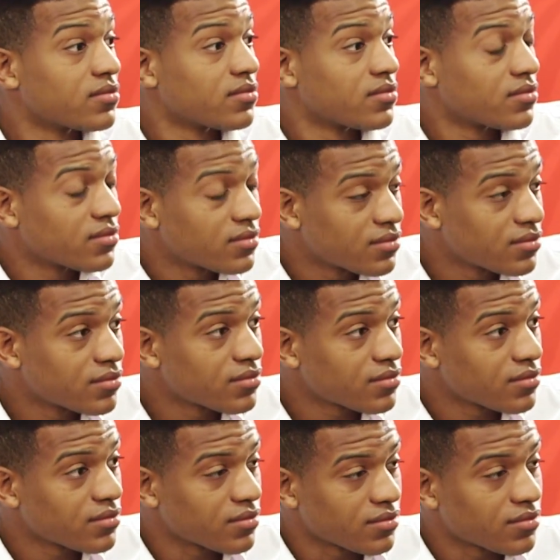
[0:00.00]

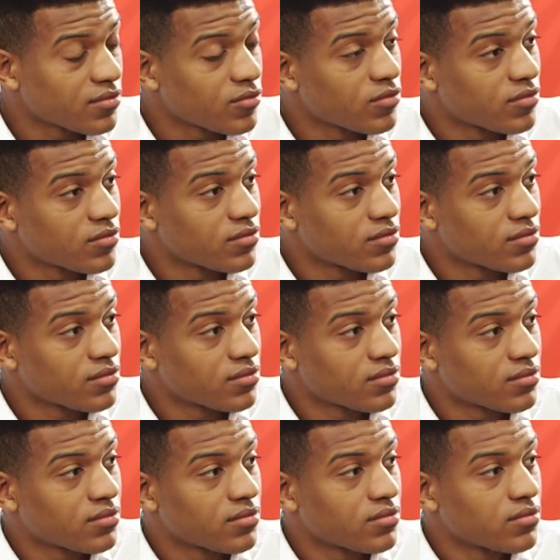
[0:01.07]

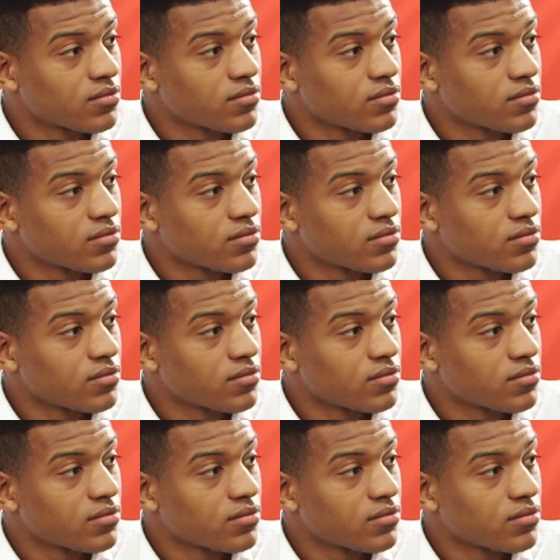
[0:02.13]
[no speech]